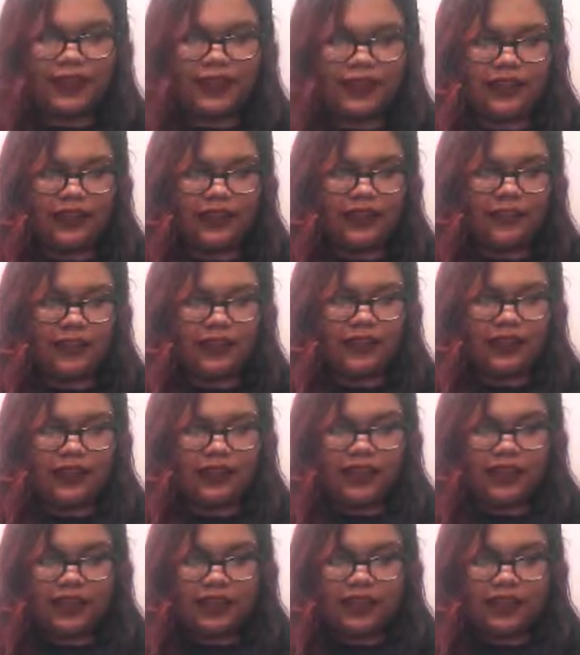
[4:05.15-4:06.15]

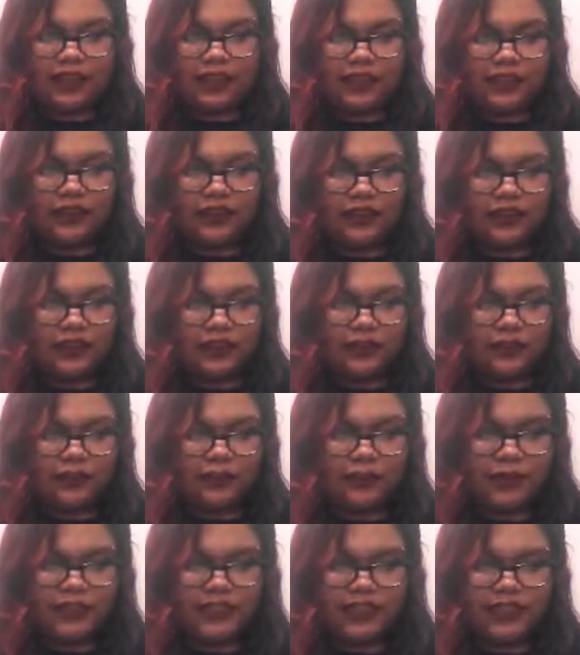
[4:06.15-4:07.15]
Another
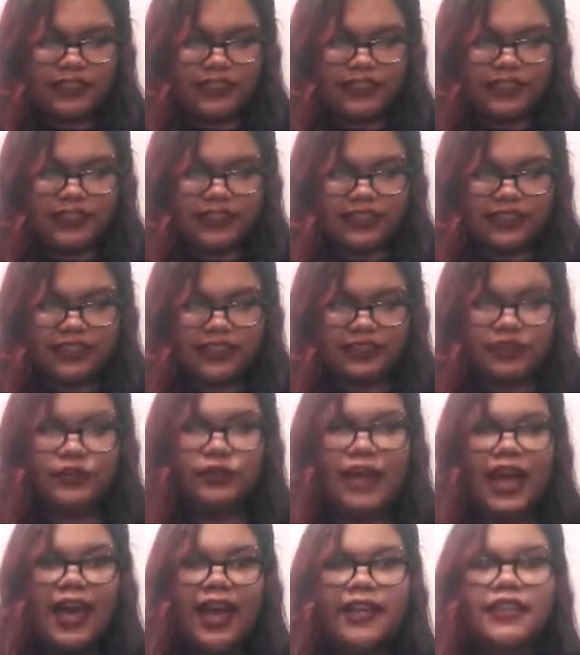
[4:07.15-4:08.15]
honorable mention
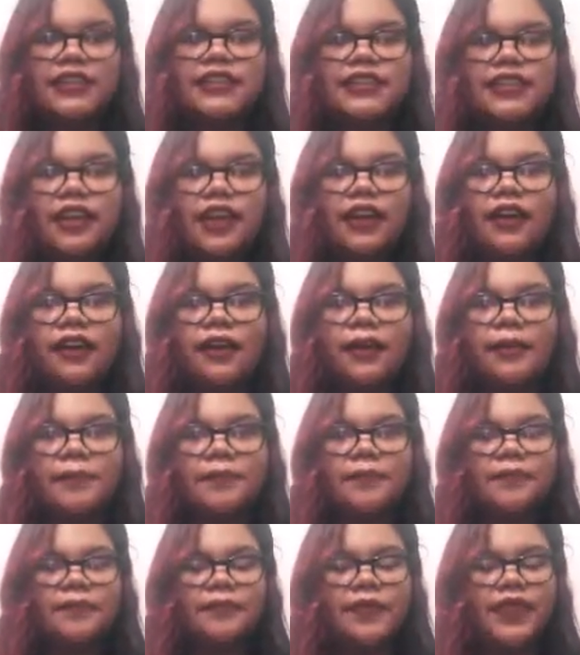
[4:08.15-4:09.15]
is Rats.
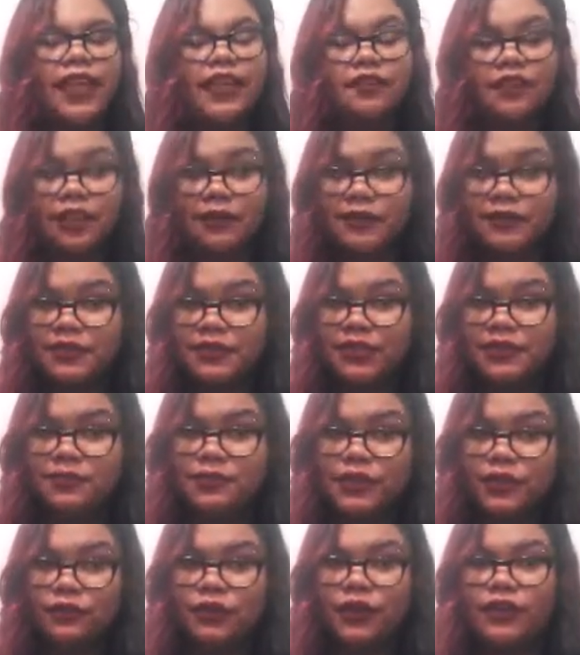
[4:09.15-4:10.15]
Every time I've seen
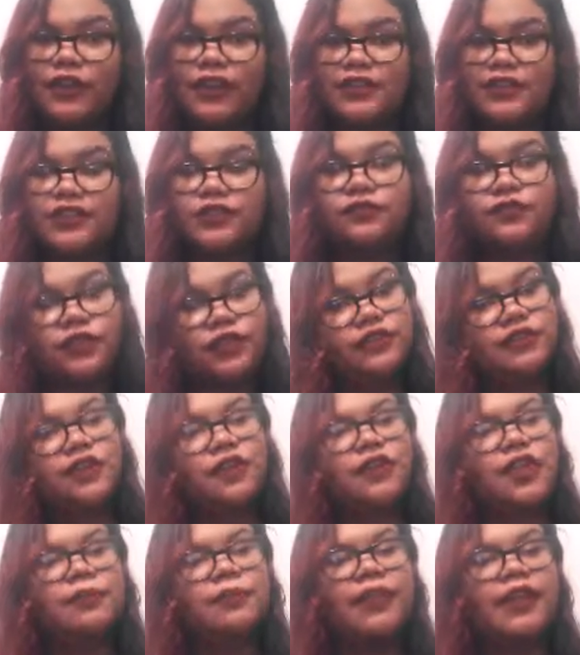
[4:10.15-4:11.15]
them so far, that's the first
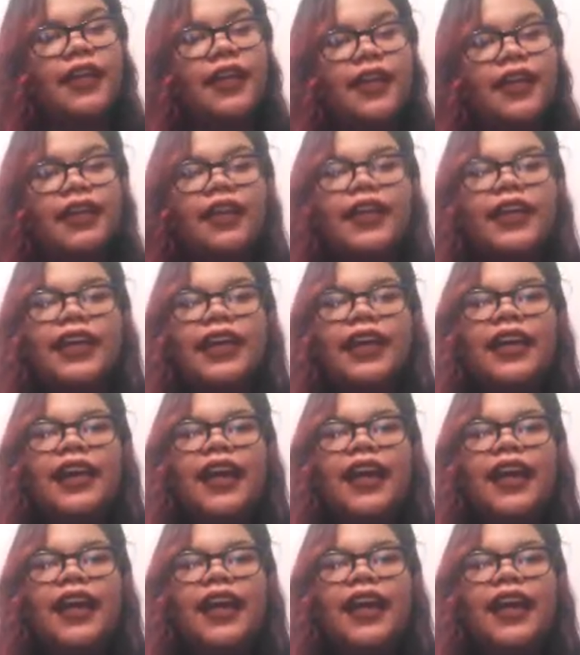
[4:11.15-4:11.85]
song they play.